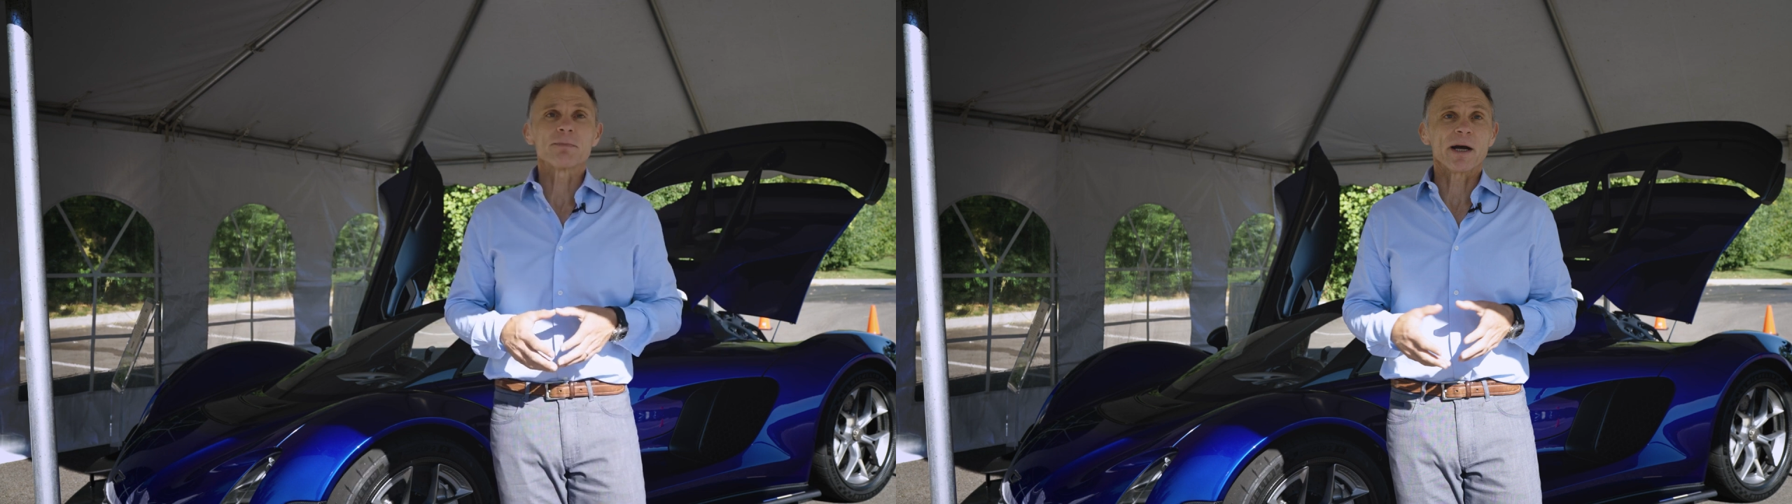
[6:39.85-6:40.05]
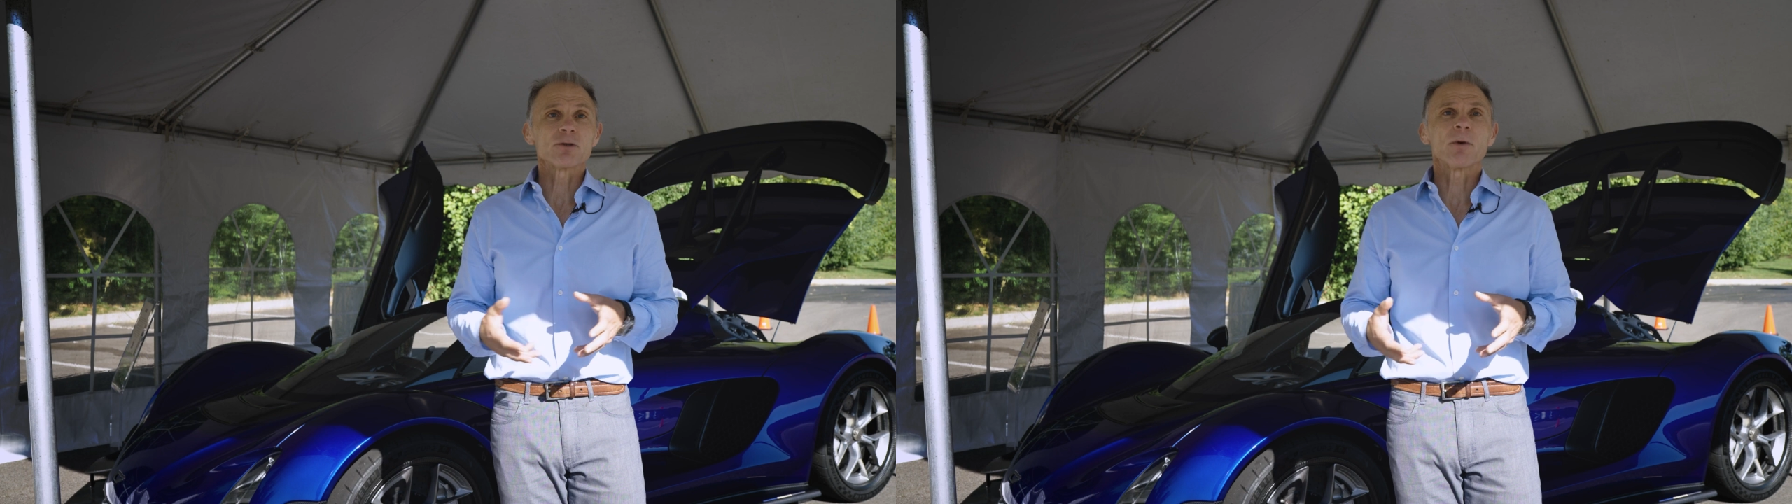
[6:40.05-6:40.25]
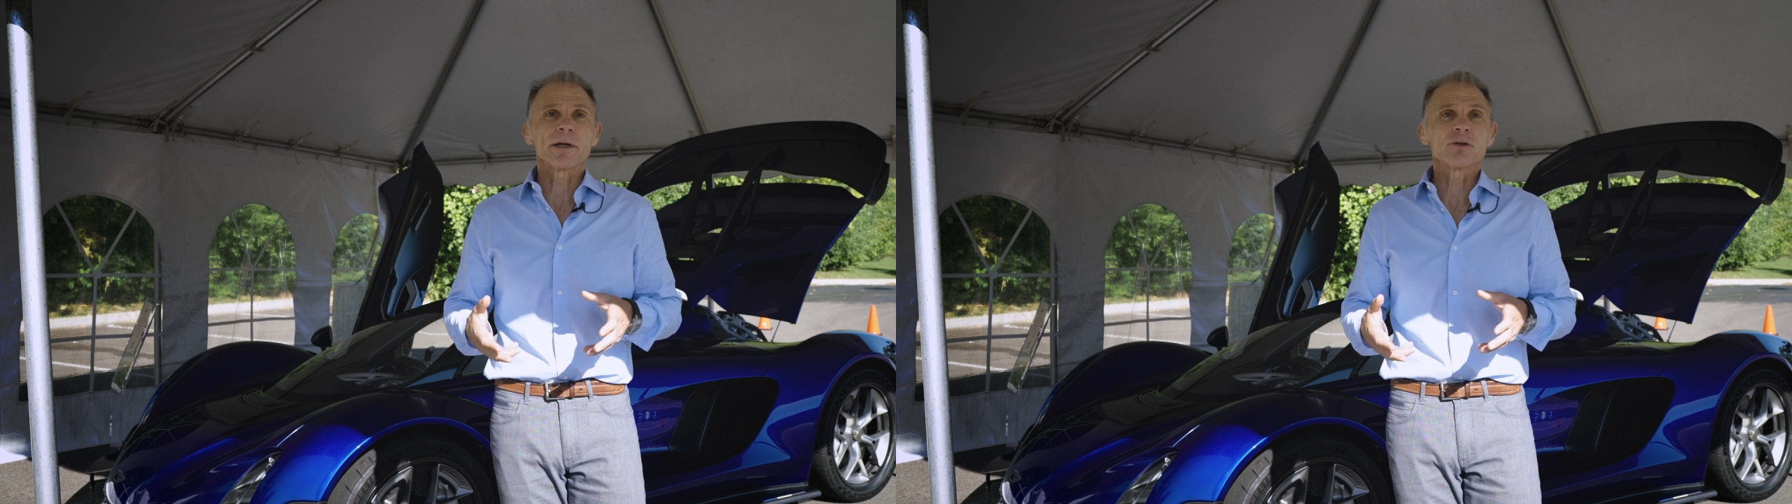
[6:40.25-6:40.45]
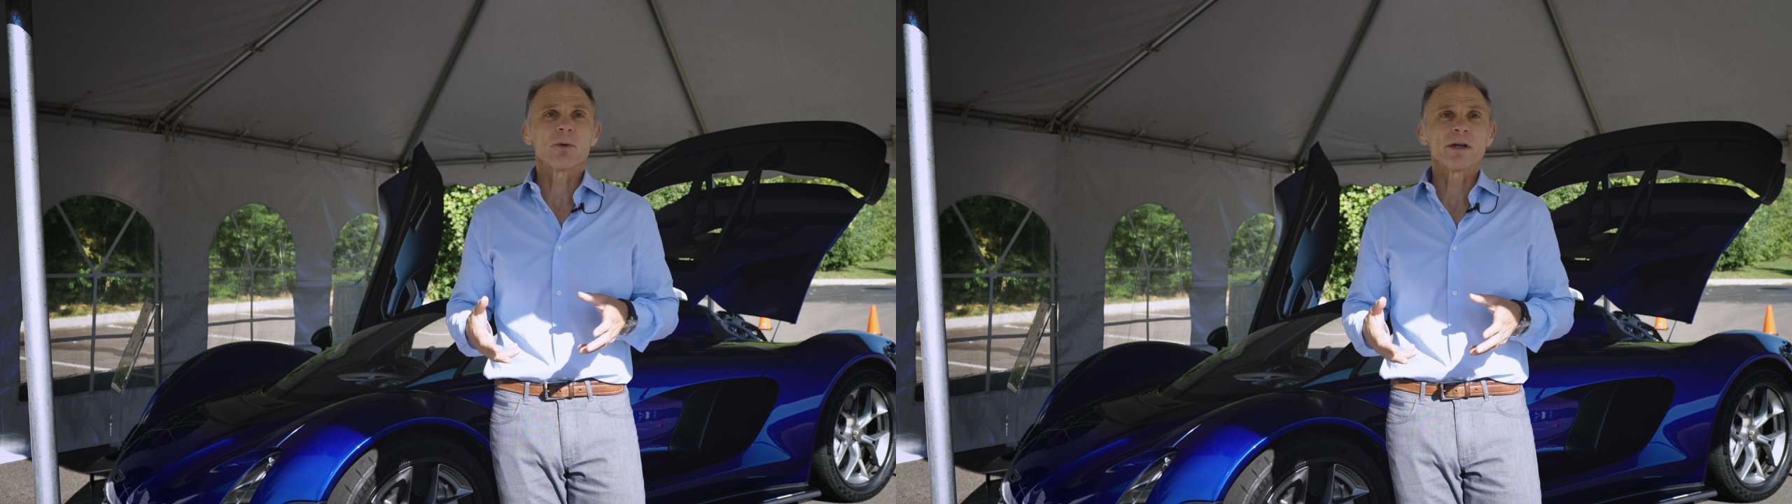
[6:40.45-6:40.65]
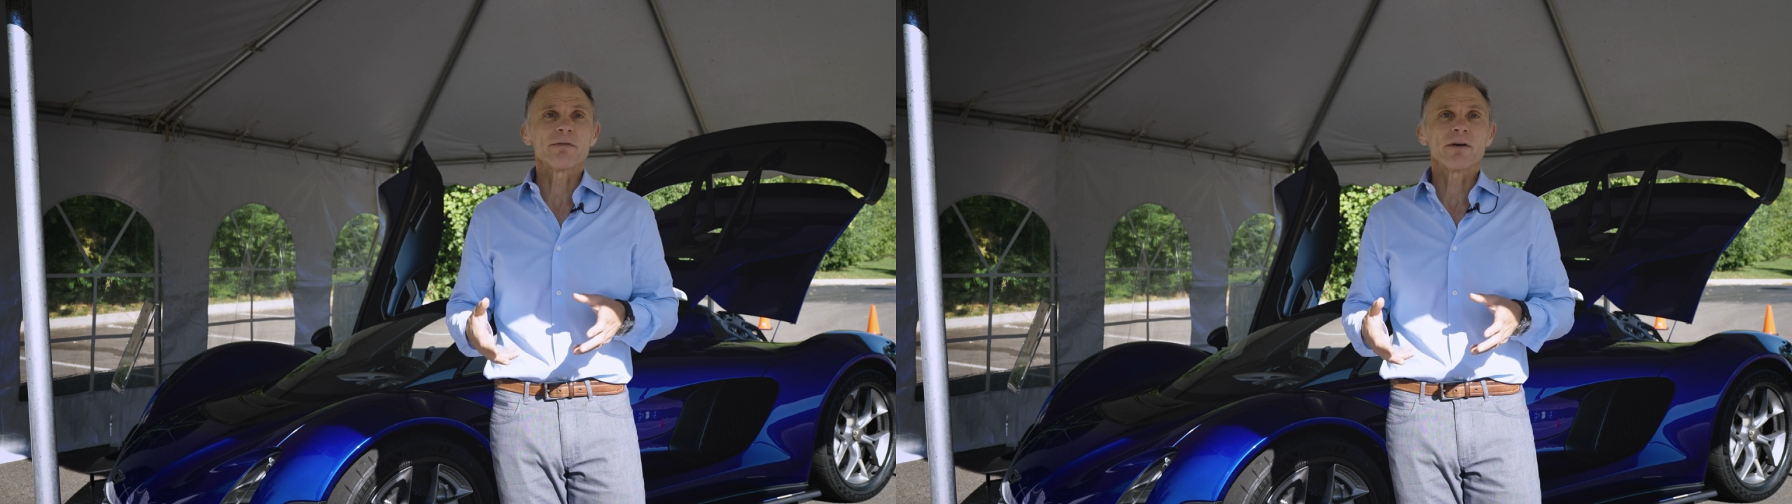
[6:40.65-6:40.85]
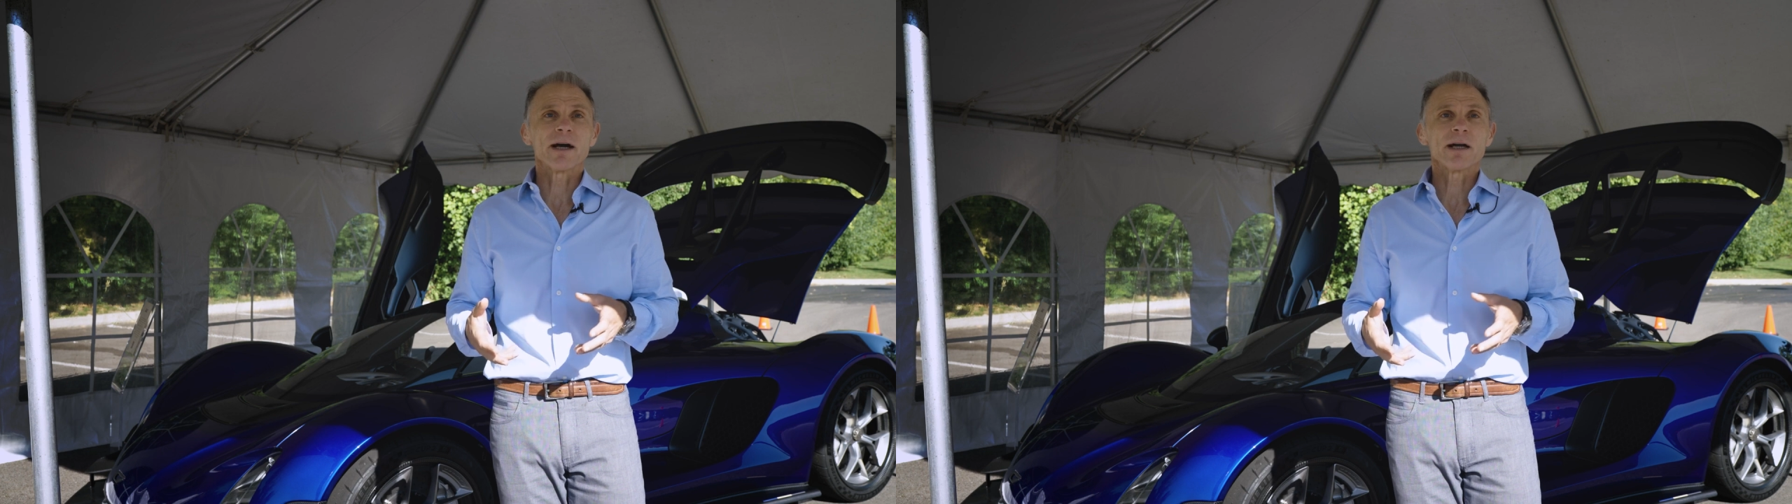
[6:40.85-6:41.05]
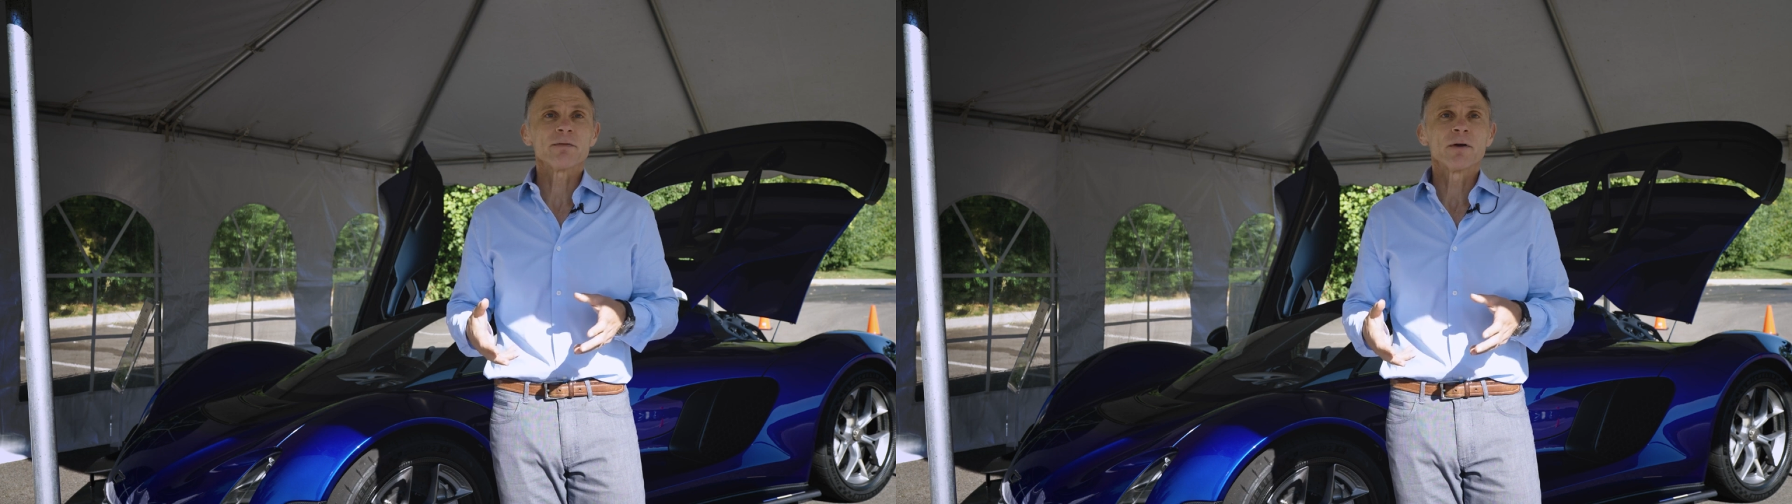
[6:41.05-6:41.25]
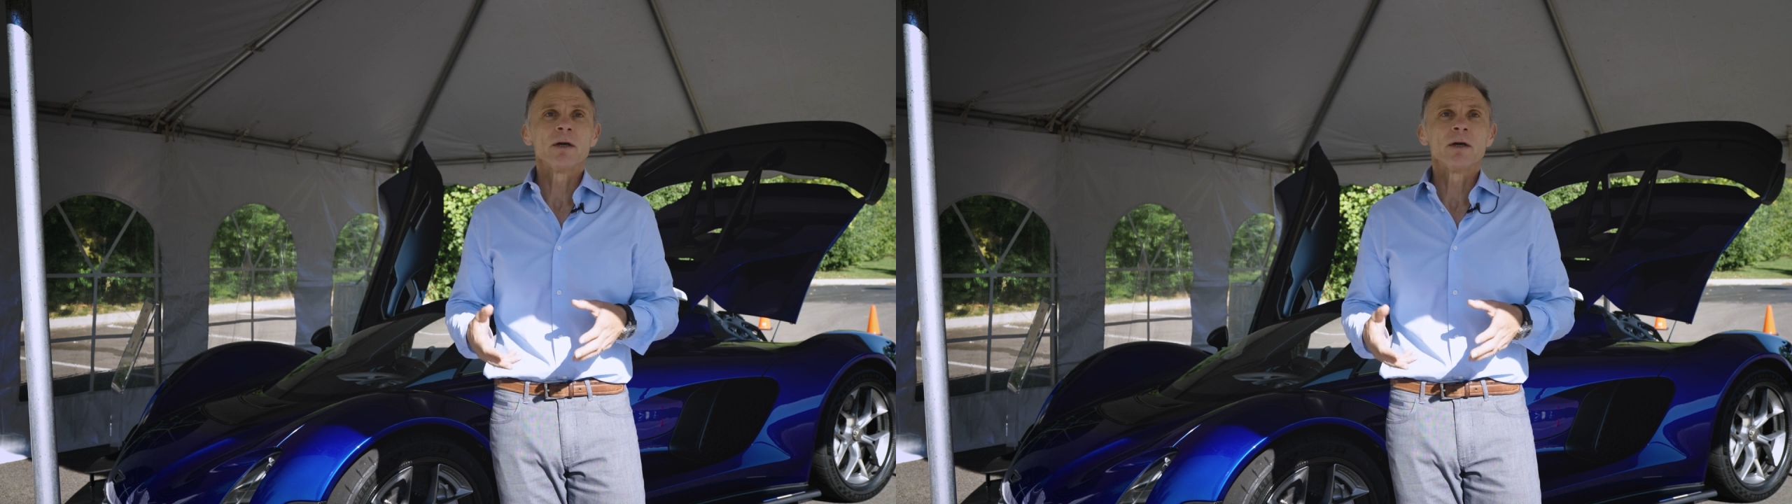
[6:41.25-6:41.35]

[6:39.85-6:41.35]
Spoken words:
by 2025,